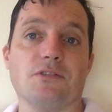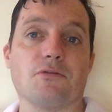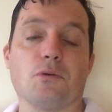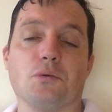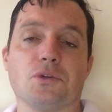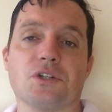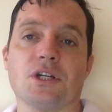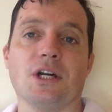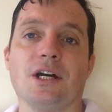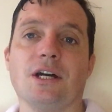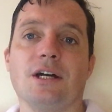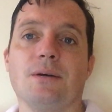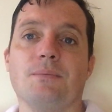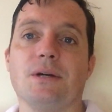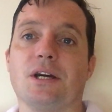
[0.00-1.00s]
And of course,
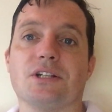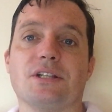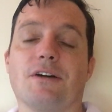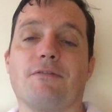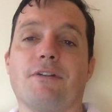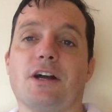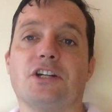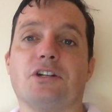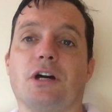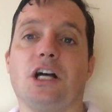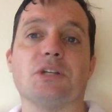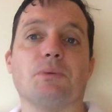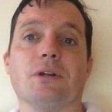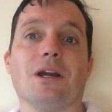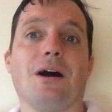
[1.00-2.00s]
because they're fair
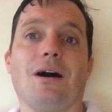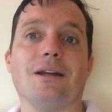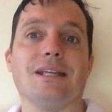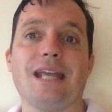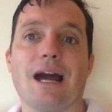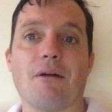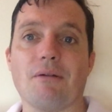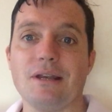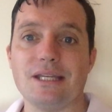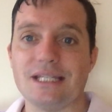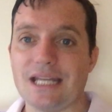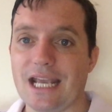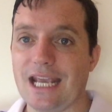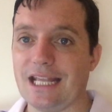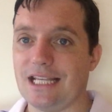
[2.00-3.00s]
trials, one can't
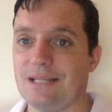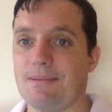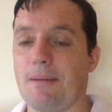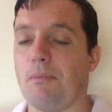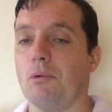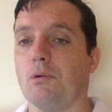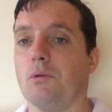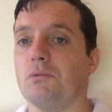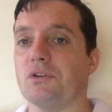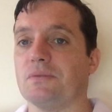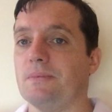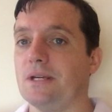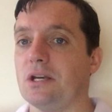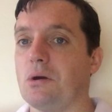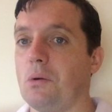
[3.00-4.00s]
guarantee these people will
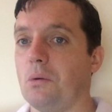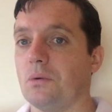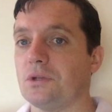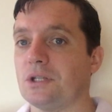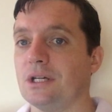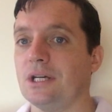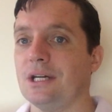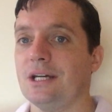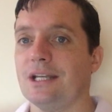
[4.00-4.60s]
always be caught.